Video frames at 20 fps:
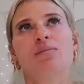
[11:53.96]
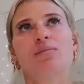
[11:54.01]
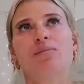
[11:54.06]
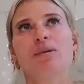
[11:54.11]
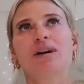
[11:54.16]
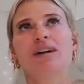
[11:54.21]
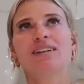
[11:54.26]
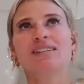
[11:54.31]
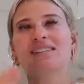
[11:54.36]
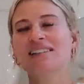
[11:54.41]

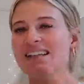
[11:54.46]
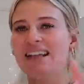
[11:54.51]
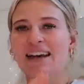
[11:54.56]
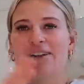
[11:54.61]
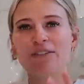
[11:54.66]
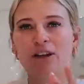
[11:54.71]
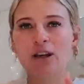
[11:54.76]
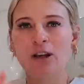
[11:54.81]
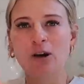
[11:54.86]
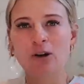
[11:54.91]
because it
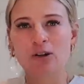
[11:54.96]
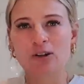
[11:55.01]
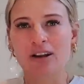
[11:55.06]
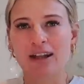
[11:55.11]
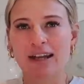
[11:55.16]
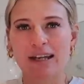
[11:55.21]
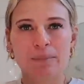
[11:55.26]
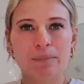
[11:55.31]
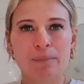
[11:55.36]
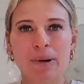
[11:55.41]
never looked
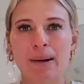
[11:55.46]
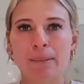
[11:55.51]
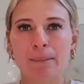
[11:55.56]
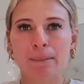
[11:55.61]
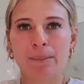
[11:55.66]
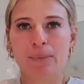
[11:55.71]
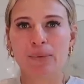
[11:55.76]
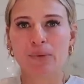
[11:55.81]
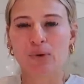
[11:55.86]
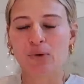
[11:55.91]
like
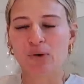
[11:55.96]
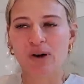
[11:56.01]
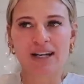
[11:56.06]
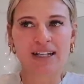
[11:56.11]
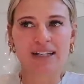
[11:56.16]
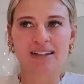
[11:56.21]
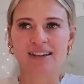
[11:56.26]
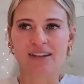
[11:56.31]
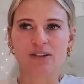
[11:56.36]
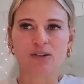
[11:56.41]
bump or
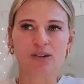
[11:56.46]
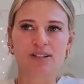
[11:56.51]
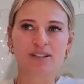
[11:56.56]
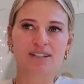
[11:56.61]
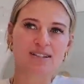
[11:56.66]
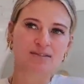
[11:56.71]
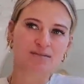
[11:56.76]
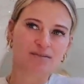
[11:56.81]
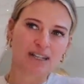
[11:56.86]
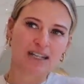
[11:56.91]
anything, or it
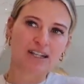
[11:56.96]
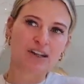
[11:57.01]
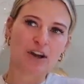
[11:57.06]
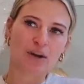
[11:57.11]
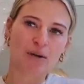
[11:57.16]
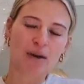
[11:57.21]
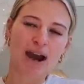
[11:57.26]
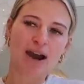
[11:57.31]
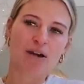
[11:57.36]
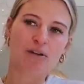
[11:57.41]
didn't really
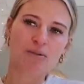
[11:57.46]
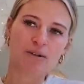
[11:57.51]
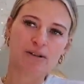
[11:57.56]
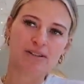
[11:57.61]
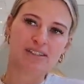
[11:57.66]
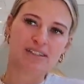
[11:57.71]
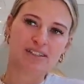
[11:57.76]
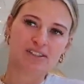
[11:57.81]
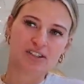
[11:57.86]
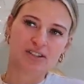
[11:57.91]
go
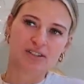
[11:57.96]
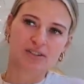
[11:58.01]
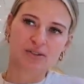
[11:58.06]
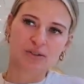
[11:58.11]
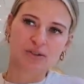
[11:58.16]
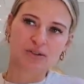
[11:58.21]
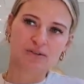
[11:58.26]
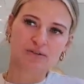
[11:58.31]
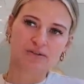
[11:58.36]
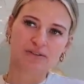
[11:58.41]
outwards, it just
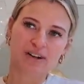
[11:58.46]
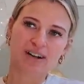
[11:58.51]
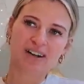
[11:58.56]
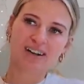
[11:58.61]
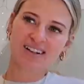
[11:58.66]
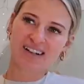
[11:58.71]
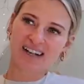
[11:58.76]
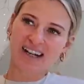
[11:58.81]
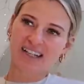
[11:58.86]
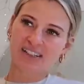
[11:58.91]
sort of,
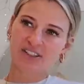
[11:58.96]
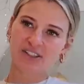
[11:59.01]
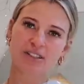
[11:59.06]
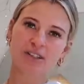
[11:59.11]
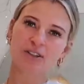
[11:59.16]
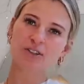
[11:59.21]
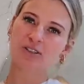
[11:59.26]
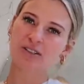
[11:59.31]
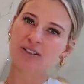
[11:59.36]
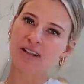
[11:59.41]

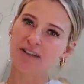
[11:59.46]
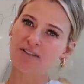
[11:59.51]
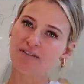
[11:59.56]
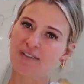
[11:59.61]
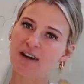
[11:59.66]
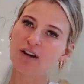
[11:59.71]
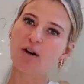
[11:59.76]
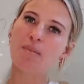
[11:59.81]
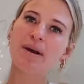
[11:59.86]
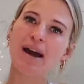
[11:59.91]
I
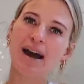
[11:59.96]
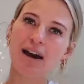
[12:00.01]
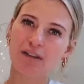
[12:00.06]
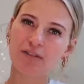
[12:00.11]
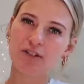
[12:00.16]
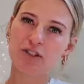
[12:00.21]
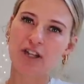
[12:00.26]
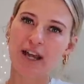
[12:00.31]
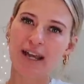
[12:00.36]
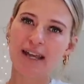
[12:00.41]
felt a bit out
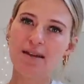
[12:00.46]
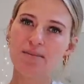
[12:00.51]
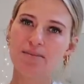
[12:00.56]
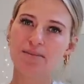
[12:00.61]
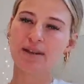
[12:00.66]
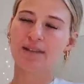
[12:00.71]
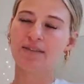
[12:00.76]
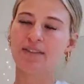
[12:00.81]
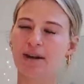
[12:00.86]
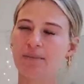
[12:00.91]
of
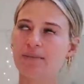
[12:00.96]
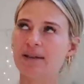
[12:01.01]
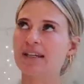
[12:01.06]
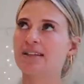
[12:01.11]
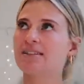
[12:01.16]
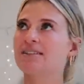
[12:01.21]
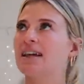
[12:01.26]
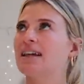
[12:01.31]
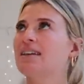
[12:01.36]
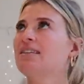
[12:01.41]
shape, if that
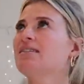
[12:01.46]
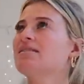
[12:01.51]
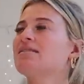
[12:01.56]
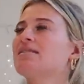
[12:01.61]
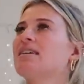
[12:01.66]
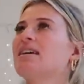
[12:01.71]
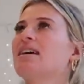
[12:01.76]
makes sense.